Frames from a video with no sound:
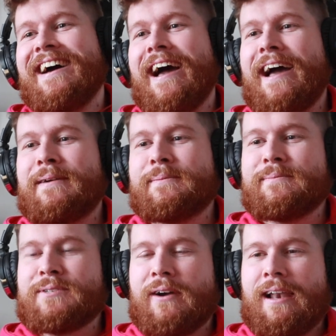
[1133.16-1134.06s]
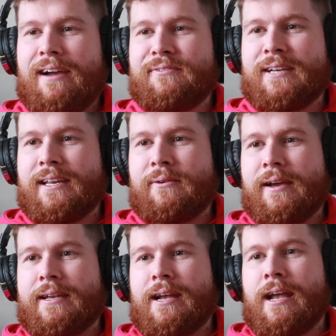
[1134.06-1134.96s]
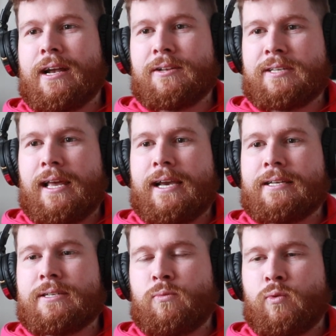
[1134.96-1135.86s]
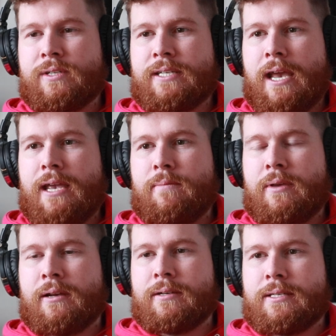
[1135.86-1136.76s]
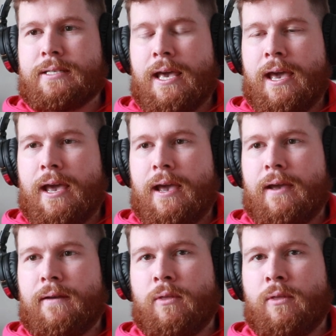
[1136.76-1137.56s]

um, so I left anyway. I got delayed one day because uh,